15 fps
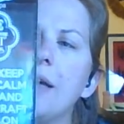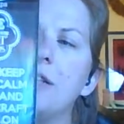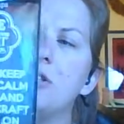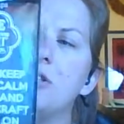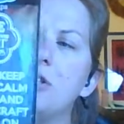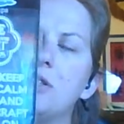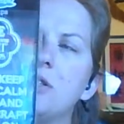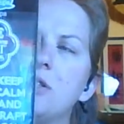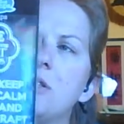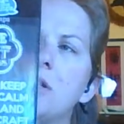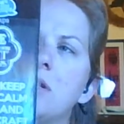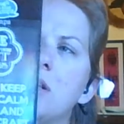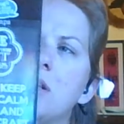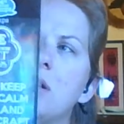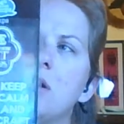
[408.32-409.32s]
had just
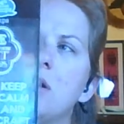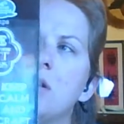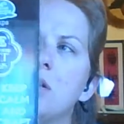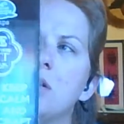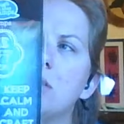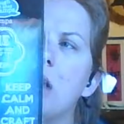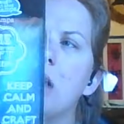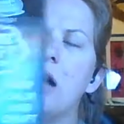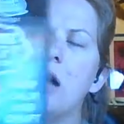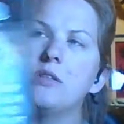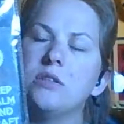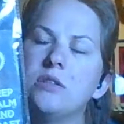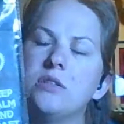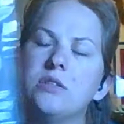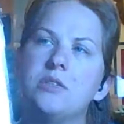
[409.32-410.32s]

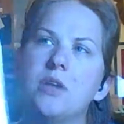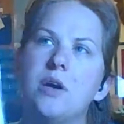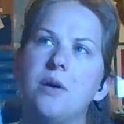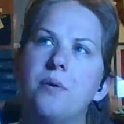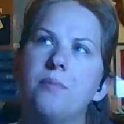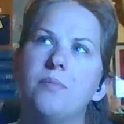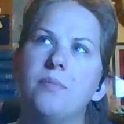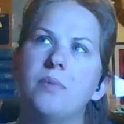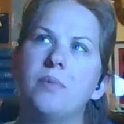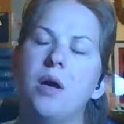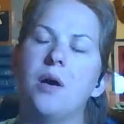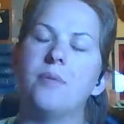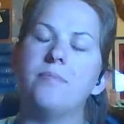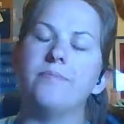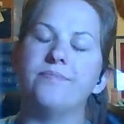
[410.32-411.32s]
gotten some
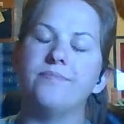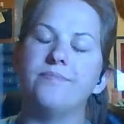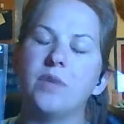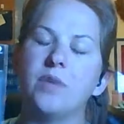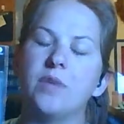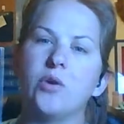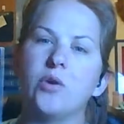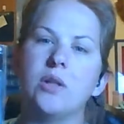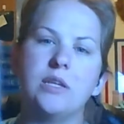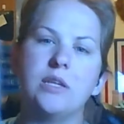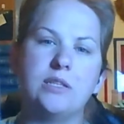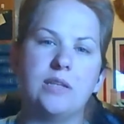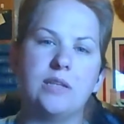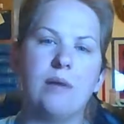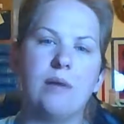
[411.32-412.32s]

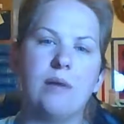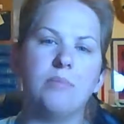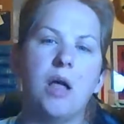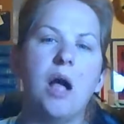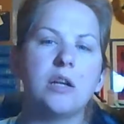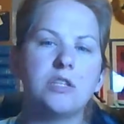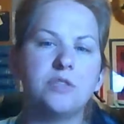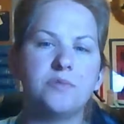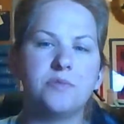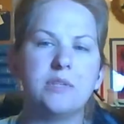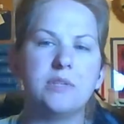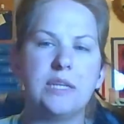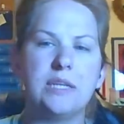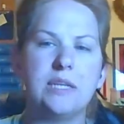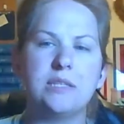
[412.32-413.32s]
acrylic stamp blocks for
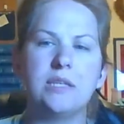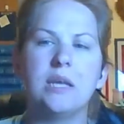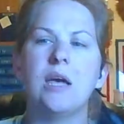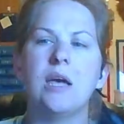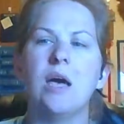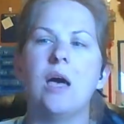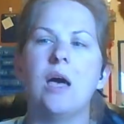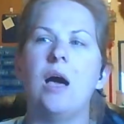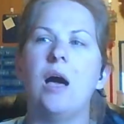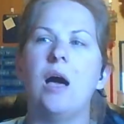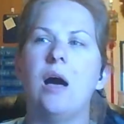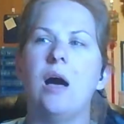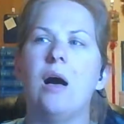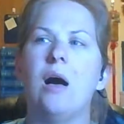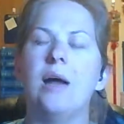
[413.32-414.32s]
these.
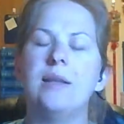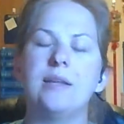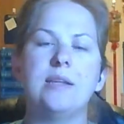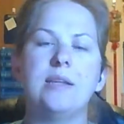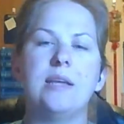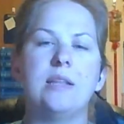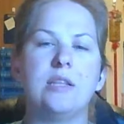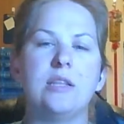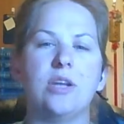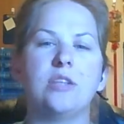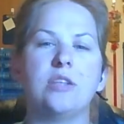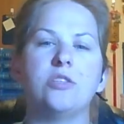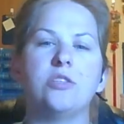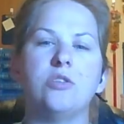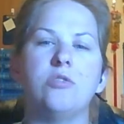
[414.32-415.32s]
I didn't get the
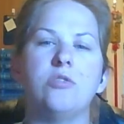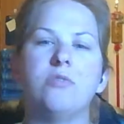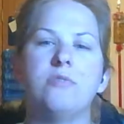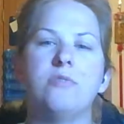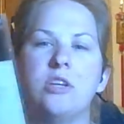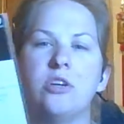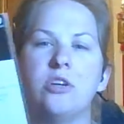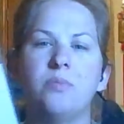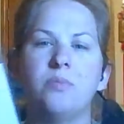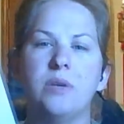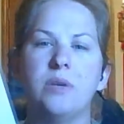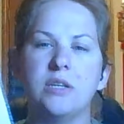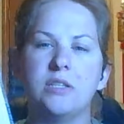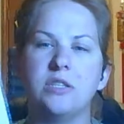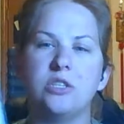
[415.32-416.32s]
chance to do the video
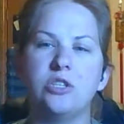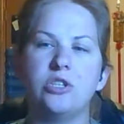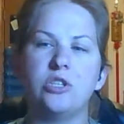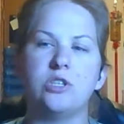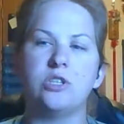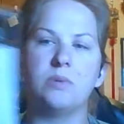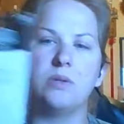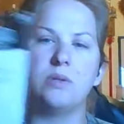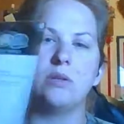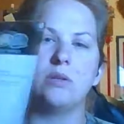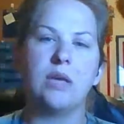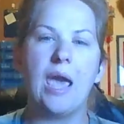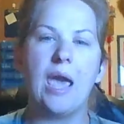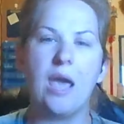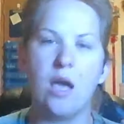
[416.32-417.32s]
because it's just been
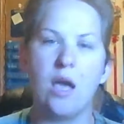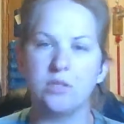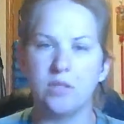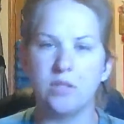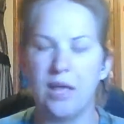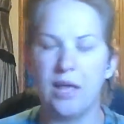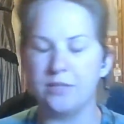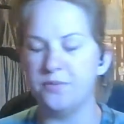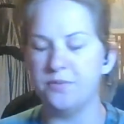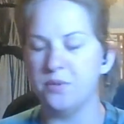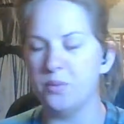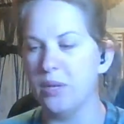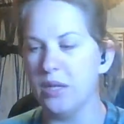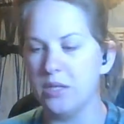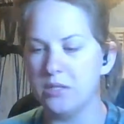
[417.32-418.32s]
chaos the last
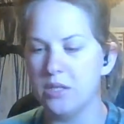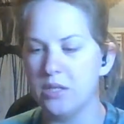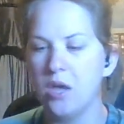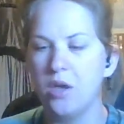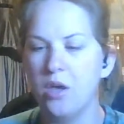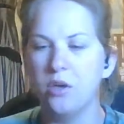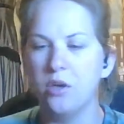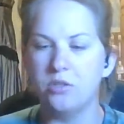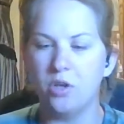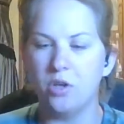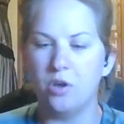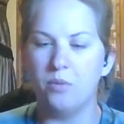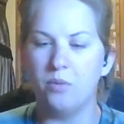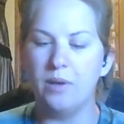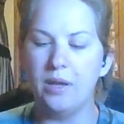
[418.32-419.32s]
few weeks.
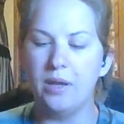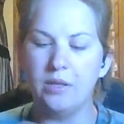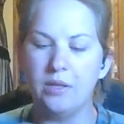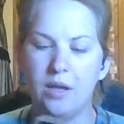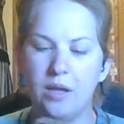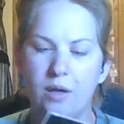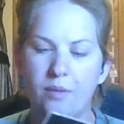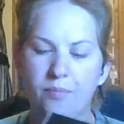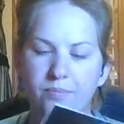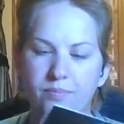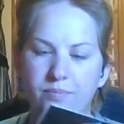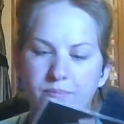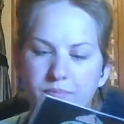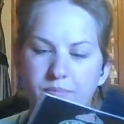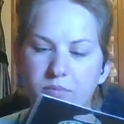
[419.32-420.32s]
So, but
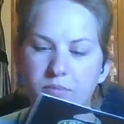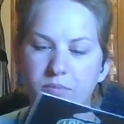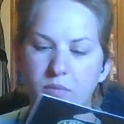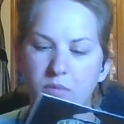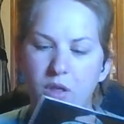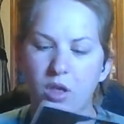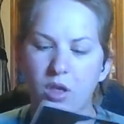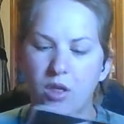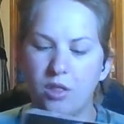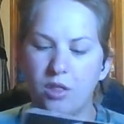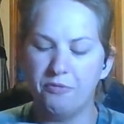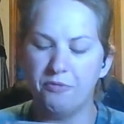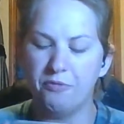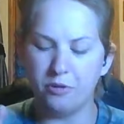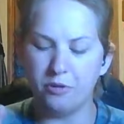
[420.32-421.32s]

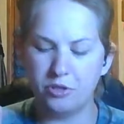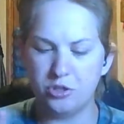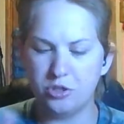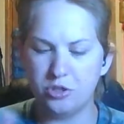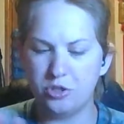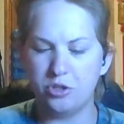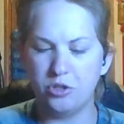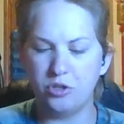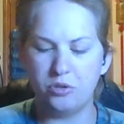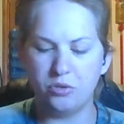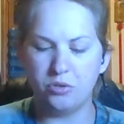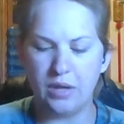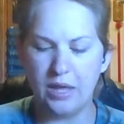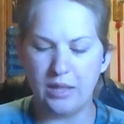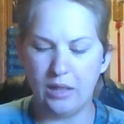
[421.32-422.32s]
the first
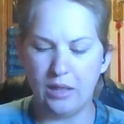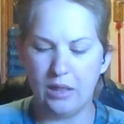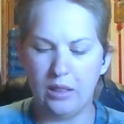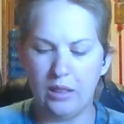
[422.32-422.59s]
2 and the